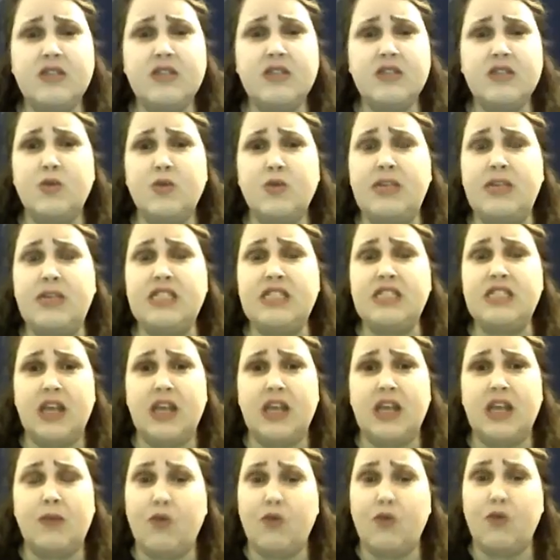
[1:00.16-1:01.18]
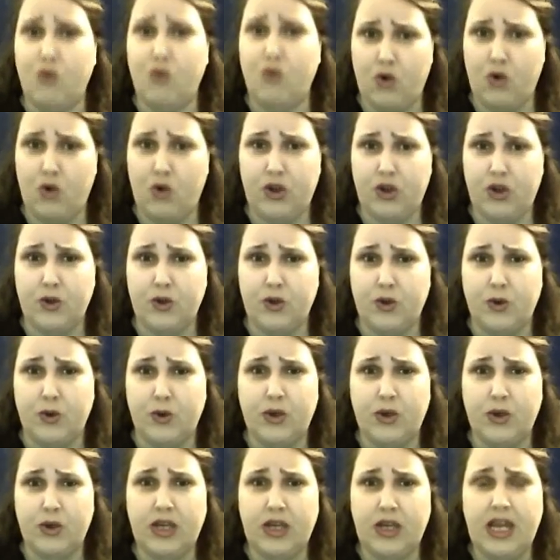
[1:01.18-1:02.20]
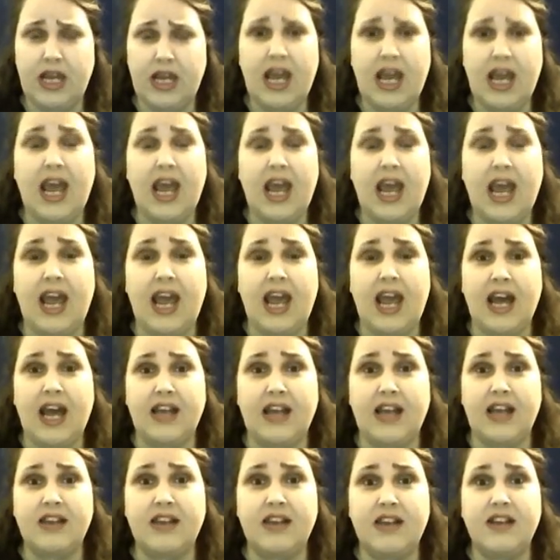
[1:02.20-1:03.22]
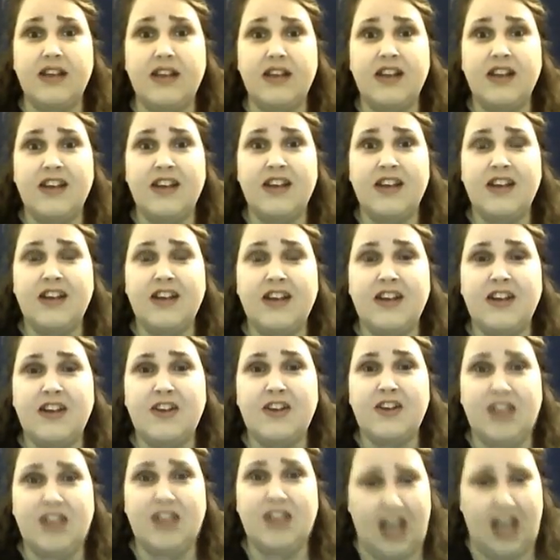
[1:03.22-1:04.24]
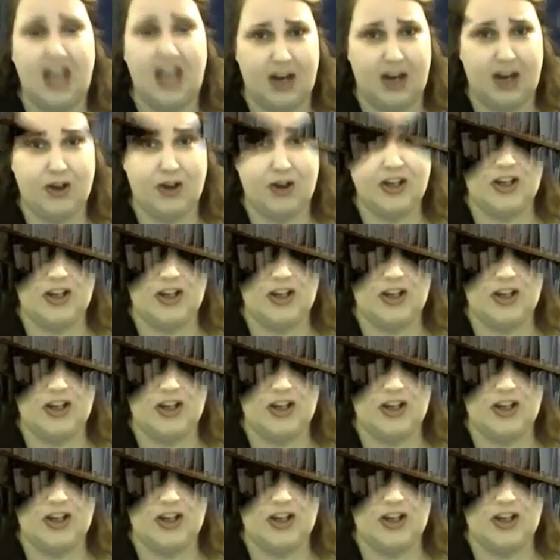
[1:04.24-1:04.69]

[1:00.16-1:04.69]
will be set up for you, and the catalog.